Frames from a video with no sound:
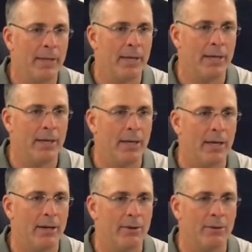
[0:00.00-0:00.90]
And
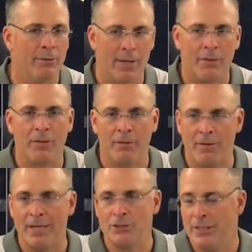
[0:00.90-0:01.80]
uh, you got to think
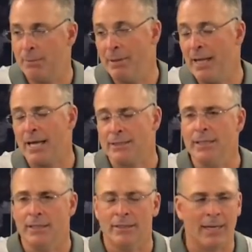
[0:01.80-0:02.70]
fast. You got to be locked
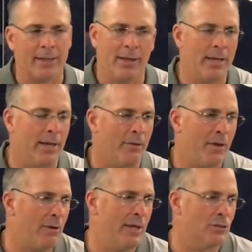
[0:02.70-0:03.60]
in. Not, again, I
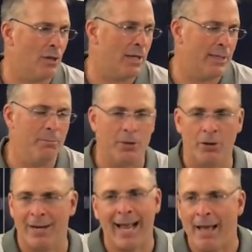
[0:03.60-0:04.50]
think our kids are locked in, but
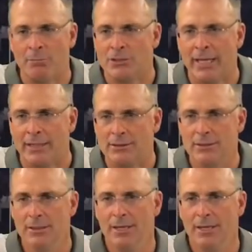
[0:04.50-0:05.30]
you're going to have mistakes.